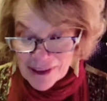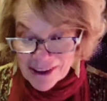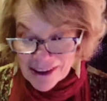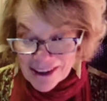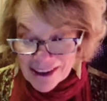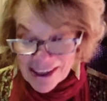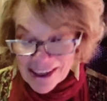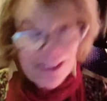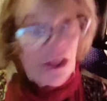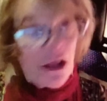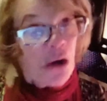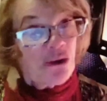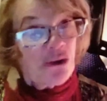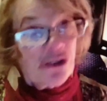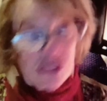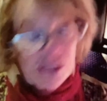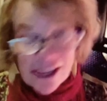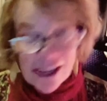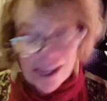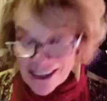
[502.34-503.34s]
In those
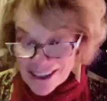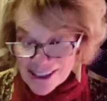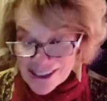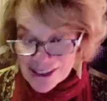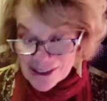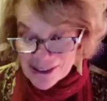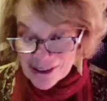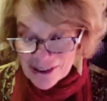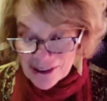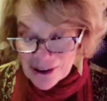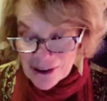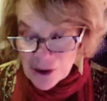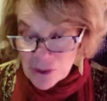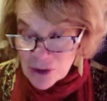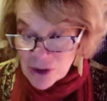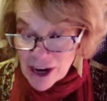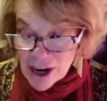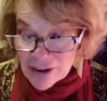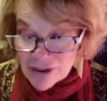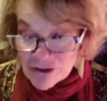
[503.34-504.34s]
days,
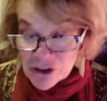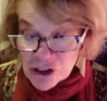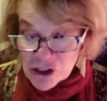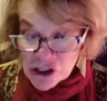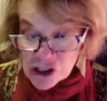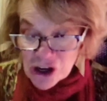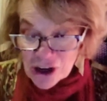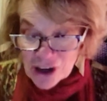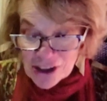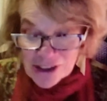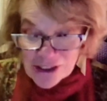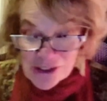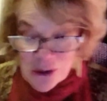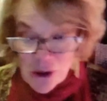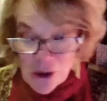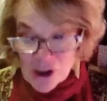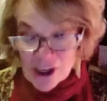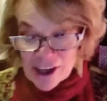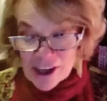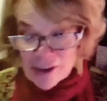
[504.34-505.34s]
when I first started
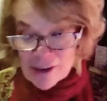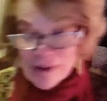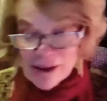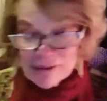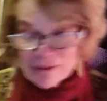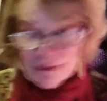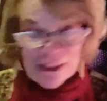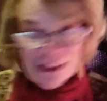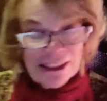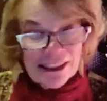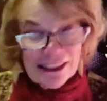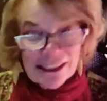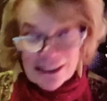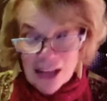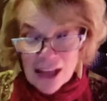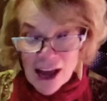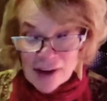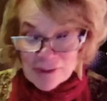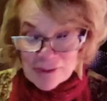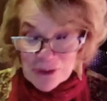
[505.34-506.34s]
talking about building
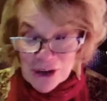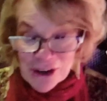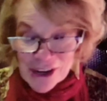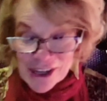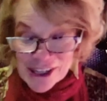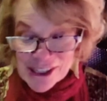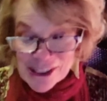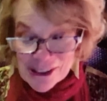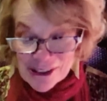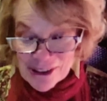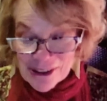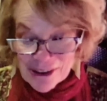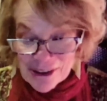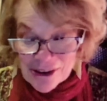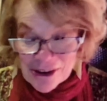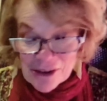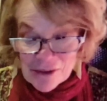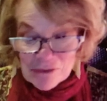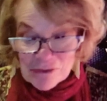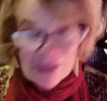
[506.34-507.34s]
libraries,
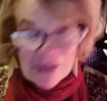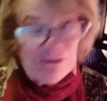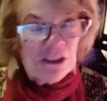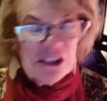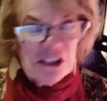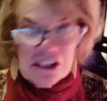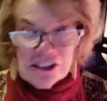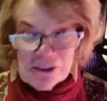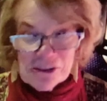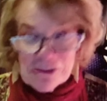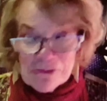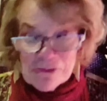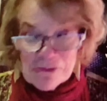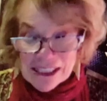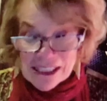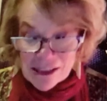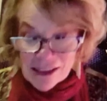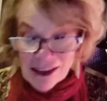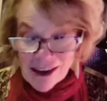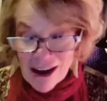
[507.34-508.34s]
people
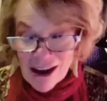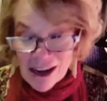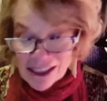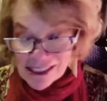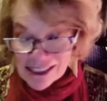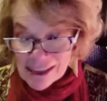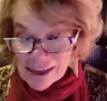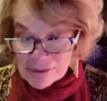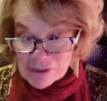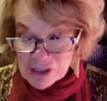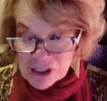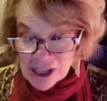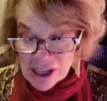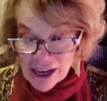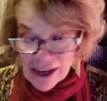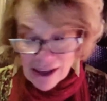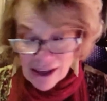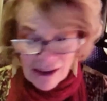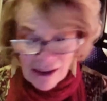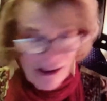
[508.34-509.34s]
dismissed the concept,
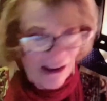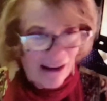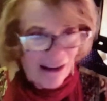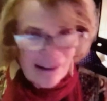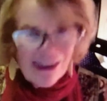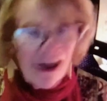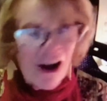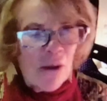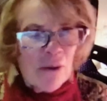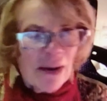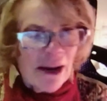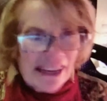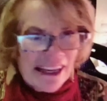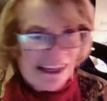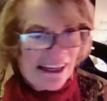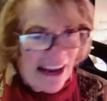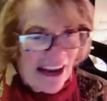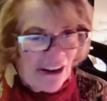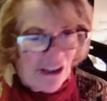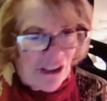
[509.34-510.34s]
saying, "Nobody
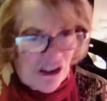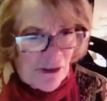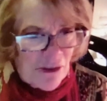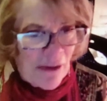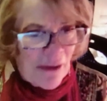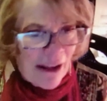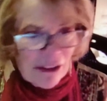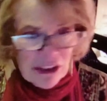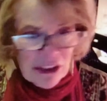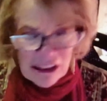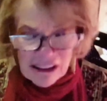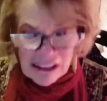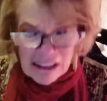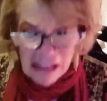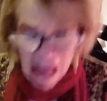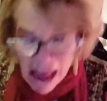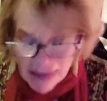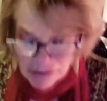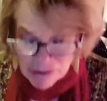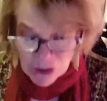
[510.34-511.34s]
cares about
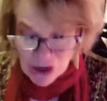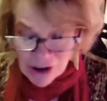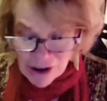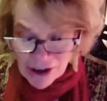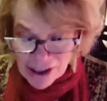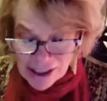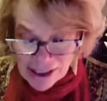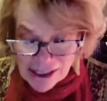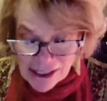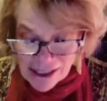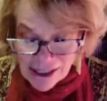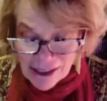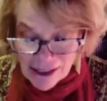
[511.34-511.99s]
libraries."